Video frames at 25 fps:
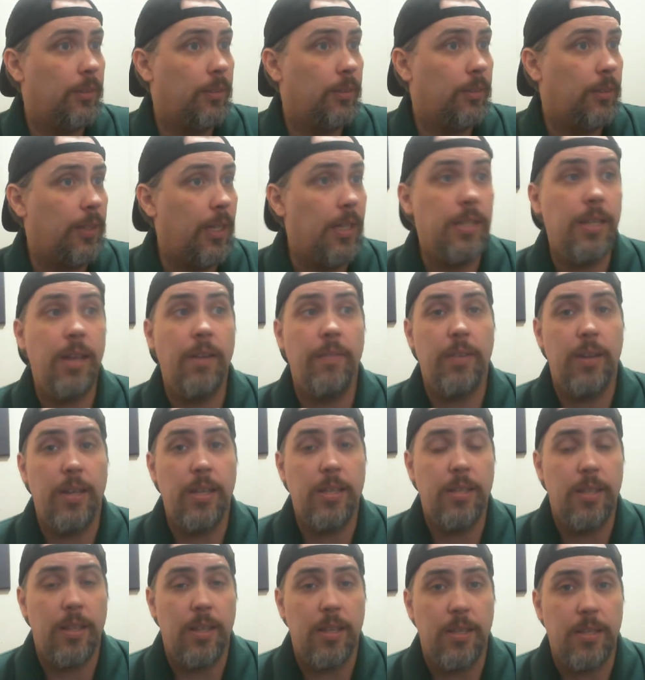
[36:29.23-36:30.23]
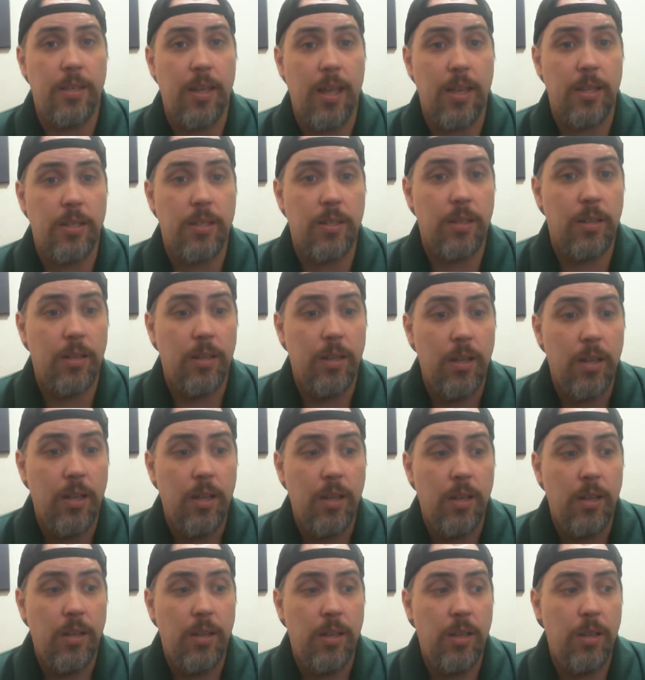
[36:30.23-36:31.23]
Kids have it easy these days.
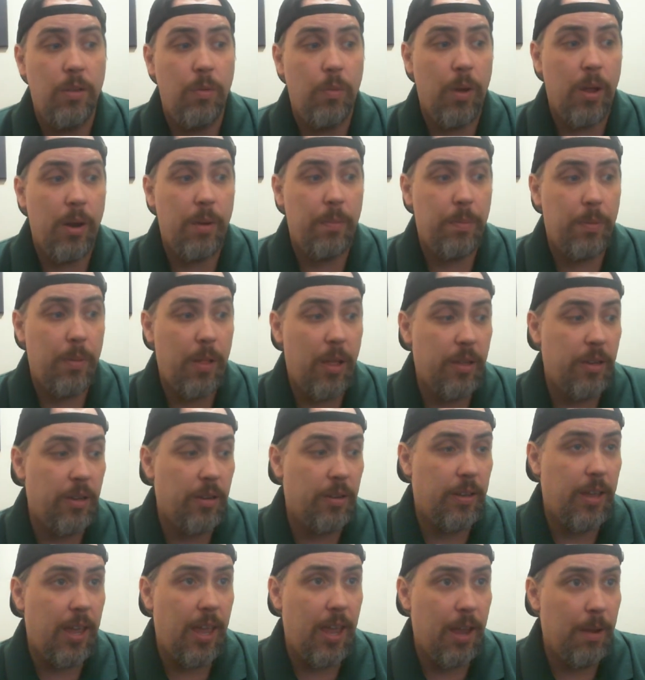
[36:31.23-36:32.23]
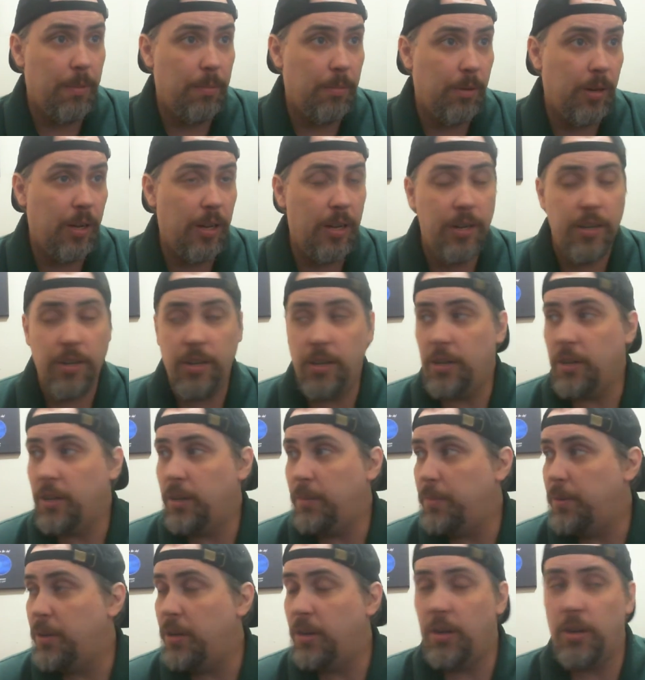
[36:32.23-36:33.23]
You want to plug your camera into your
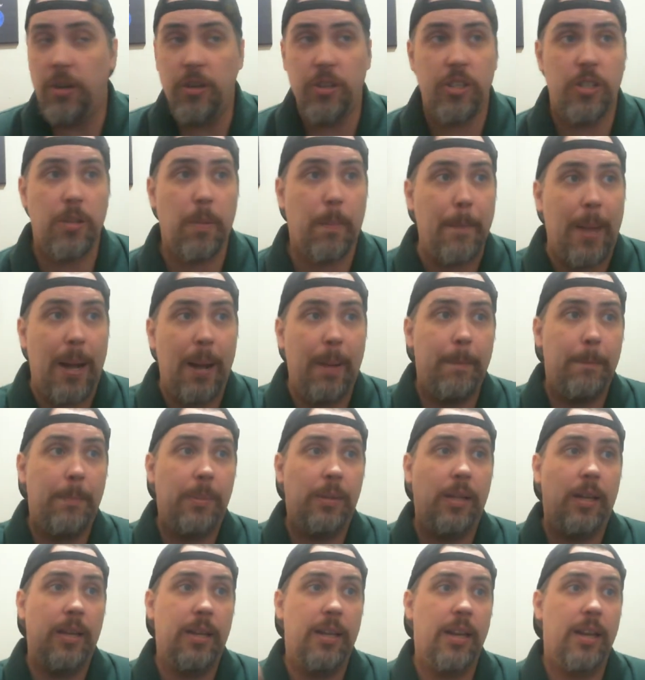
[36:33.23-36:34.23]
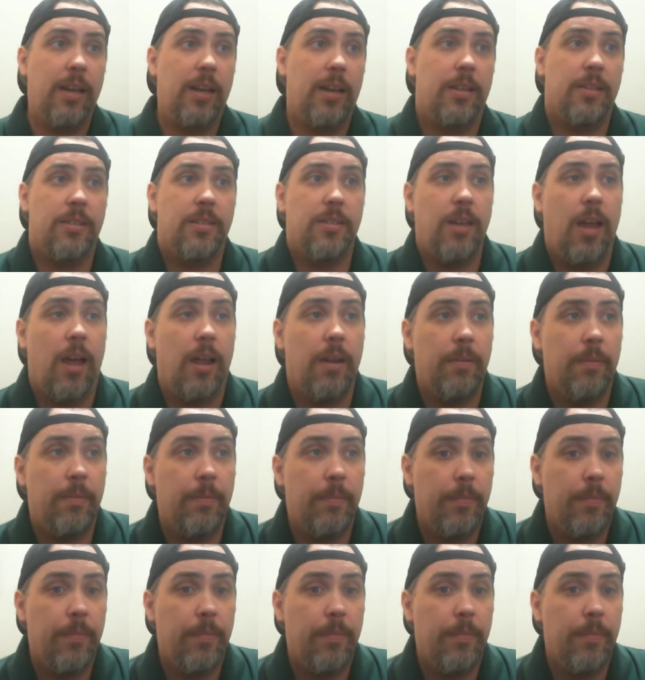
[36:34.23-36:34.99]
computer, just plug it in and it's done.